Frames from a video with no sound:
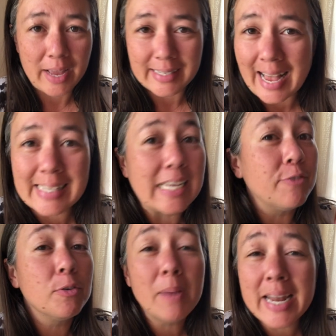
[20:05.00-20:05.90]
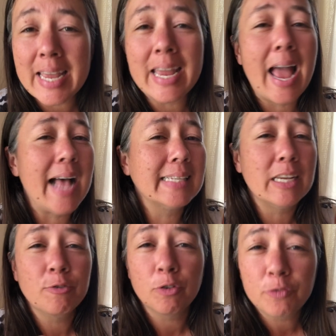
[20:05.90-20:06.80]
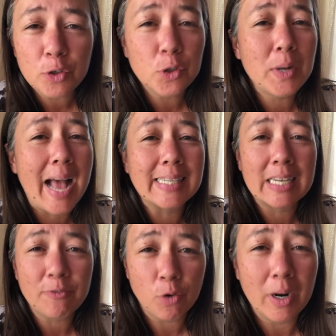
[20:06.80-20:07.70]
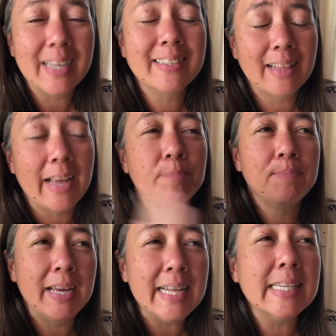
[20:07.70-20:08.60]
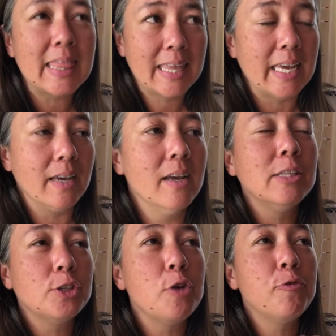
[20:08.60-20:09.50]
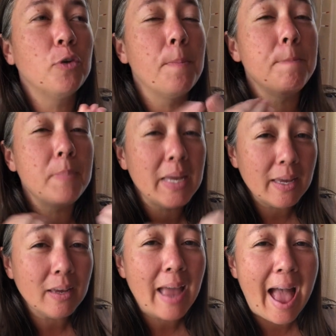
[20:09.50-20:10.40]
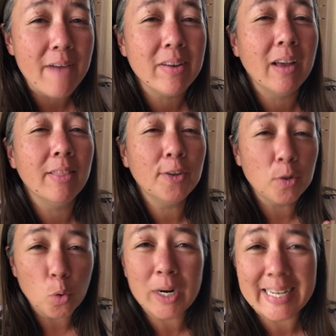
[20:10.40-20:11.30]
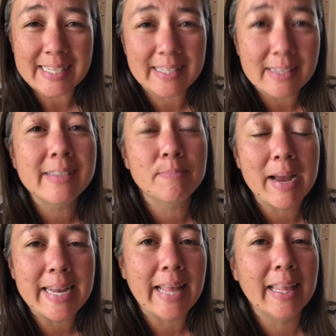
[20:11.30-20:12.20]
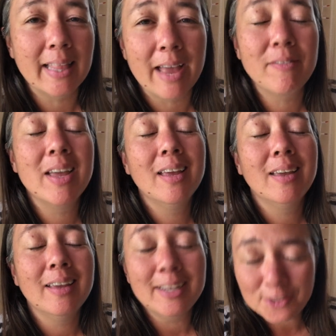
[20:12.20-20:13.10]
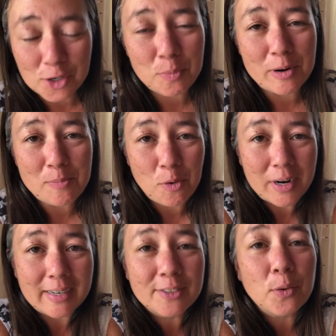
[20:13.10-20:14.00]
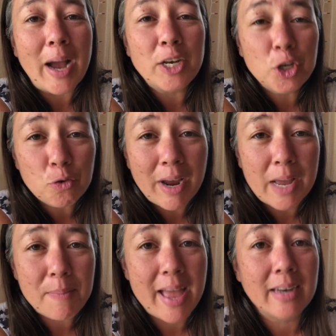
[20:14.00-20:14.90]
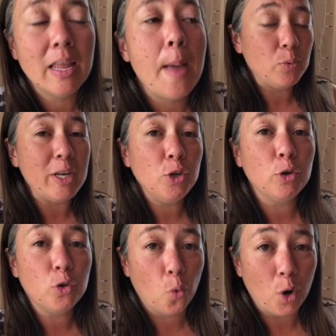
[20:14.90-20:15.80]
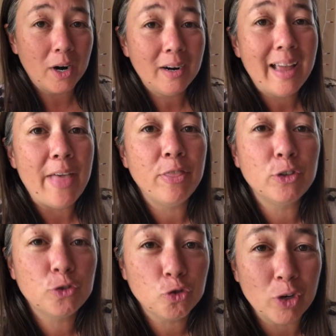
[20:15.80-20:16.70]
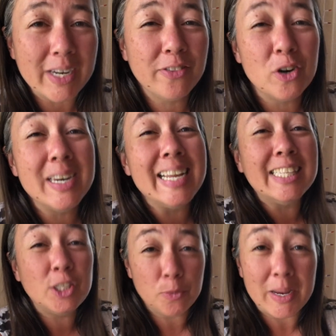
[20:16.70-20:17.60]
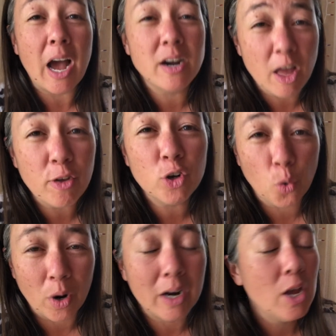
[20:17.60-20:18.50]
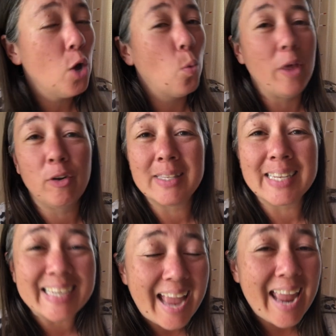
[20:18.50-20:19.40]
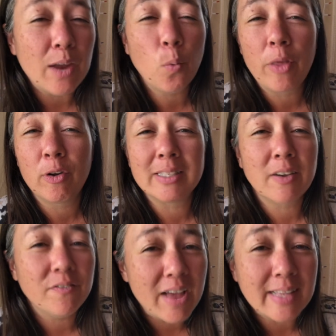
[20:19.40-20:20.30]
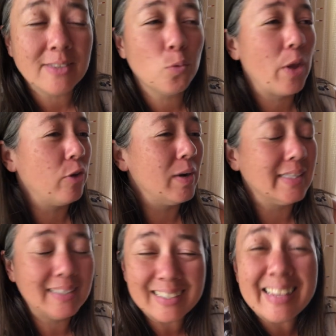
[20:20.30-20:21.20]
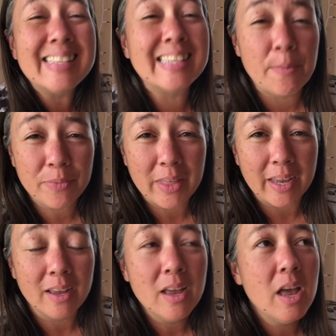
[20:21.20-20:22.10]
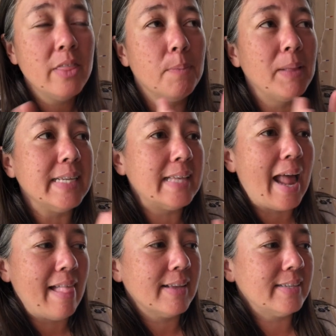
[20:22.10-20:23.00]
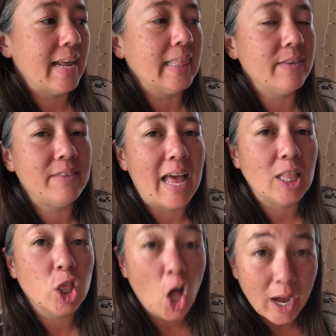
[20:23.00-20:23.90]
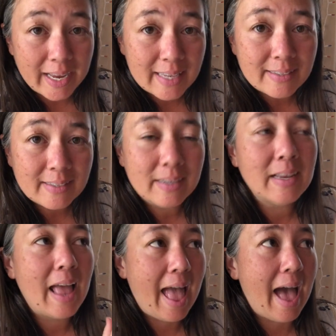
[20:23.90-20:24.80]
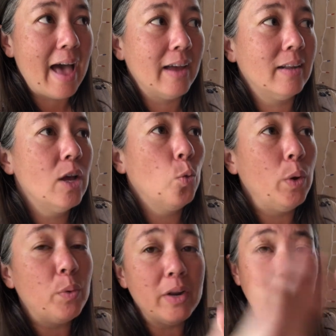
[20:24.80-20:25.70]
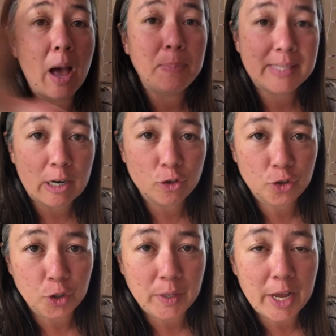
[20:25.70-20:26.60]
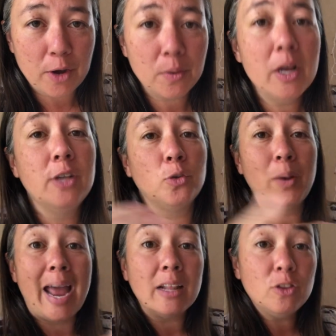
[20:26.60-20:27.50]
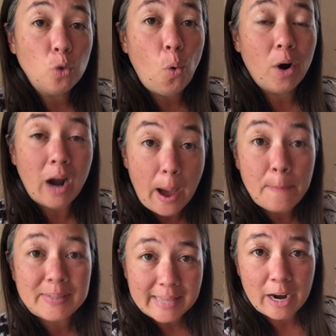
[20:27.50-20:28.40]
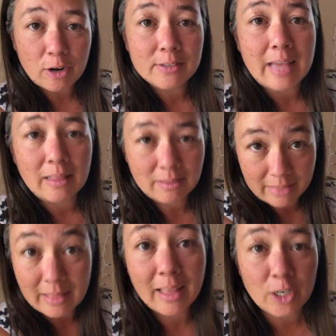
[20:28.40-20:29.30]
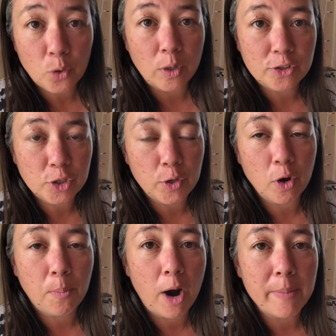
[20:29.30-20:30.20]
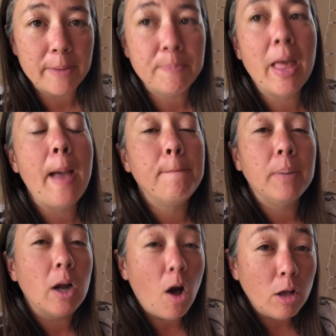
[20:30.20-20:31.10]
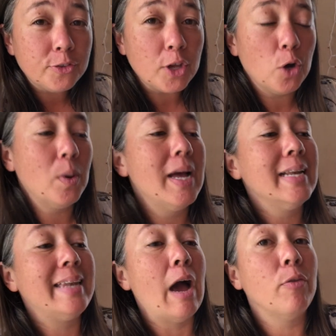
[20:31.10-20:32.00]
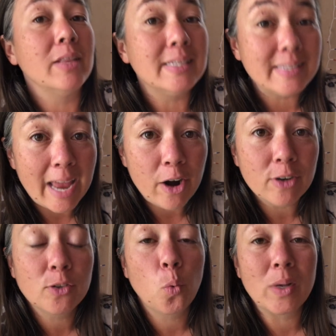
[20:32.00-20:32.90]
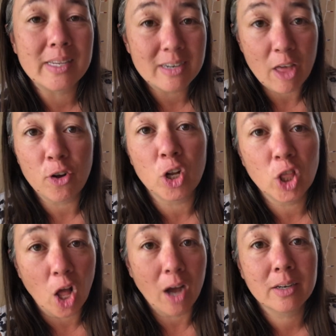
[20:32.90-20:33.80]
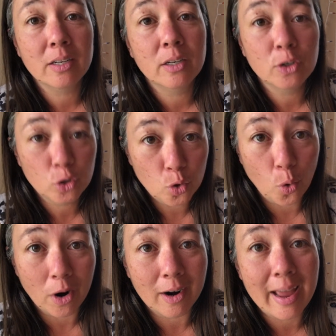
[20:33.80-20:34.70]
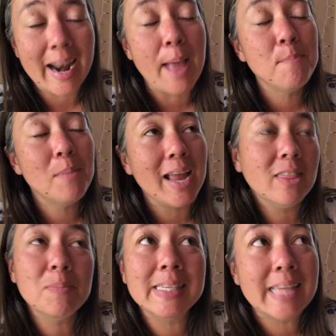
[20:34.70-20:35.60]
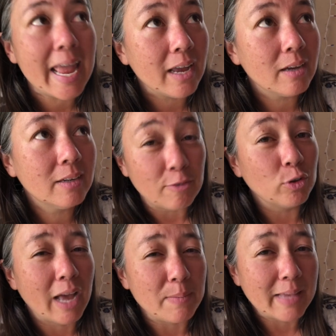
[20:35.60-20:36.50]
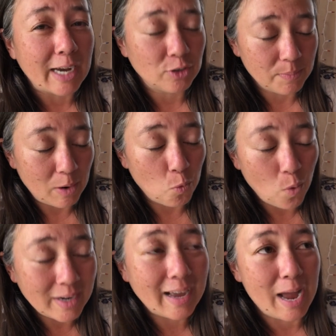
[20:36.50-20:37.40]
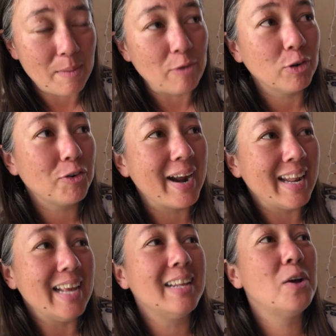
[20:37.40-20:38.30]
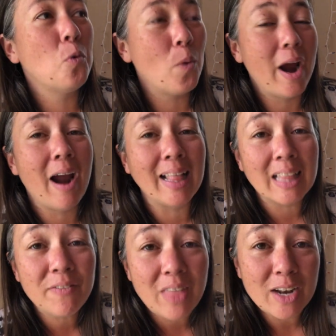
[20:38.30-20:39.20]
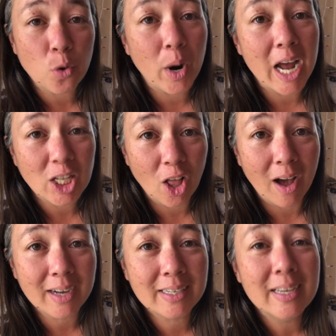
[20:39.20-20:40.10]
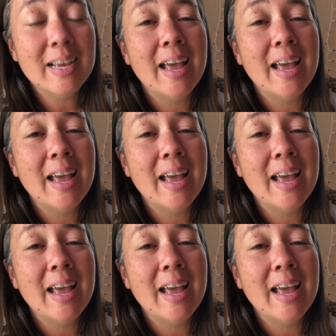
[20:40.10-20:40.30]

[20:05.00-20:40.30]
things, asking for money, asking for food, asking for, like, it is a thing. And so for me, having a little more distance in my daily life is super important. So I do recommend between your door and the street, there needs to be another door, whether it's a gate, whether it's a fence, whether it's just something. The place that Alex and I lived at longest had, we were in the upstairs studio, so we had a door upstairs that led to our studio apartment, but also down the stairs was another locked door. And I made the mistake several times actually, but one time I regretted it, where I left that door unlocked